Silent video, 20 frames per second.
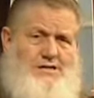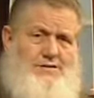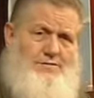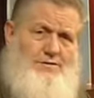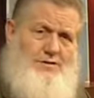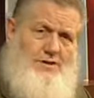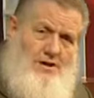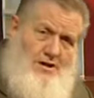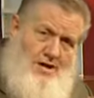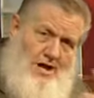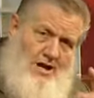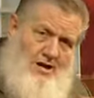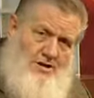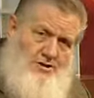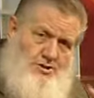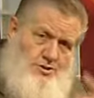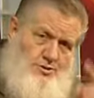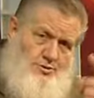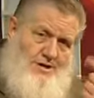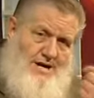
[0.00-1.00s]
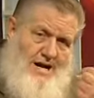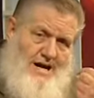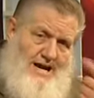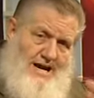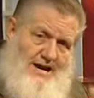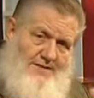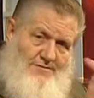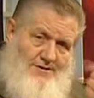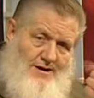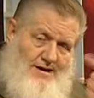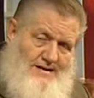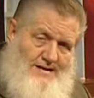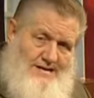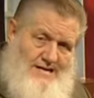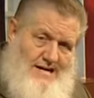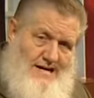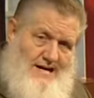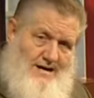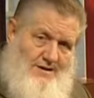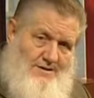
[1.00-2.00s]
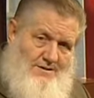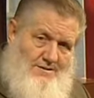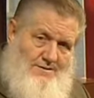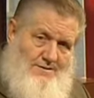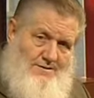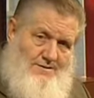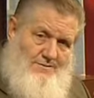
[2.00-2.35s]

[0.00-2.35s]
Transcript: even the knowledge you and I have right now,